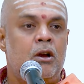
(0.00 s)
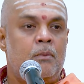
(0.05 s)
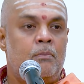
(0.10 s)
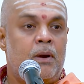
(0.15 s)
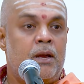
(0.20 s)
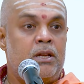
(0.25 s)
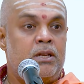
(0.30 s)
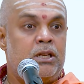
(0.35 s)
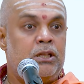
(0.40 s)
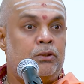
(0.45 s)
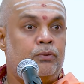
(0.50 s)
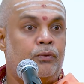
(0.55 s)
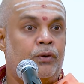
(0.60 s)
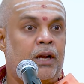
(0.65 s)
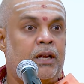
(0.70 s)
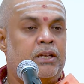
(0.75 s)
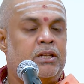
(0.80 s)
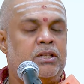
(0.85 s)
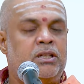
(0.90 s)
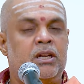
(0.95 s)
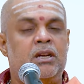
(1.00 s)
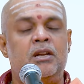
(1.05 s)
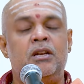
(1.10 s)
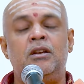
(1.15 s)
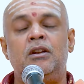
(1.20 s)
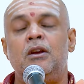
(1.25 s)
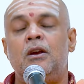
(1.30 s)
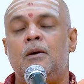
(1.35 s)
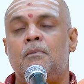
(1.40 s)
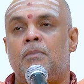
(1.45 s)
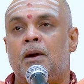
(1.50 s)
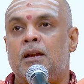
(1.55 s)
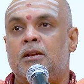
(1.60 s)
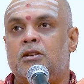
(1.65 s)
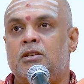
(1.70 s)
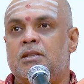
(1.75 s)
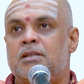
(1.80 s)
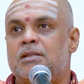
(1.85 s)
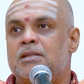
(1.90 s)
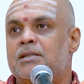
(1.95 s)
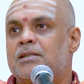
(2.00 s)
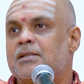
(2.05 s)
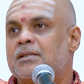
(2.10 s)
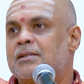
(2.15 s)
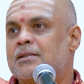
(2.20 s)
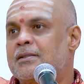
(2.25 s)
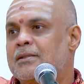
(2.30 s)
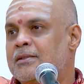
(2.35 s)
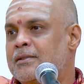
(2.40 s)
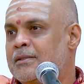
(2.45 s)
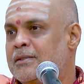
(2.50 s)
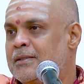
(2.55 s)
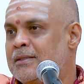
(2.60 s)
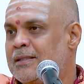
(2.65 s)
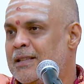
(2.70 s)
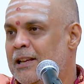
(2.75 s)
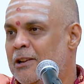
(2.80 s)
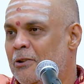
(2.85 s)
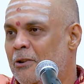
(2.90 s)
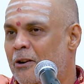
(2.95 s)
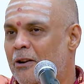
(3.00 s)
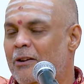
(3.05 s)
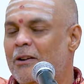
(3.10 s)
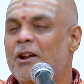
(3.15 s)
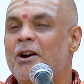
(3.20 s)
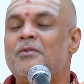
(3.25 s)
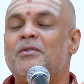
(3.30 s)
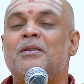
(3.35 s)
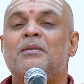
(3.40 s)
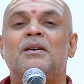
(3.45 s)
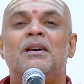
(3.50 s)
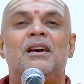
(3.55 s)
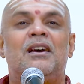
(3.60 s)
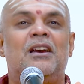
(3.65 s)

mind is frightened, then all our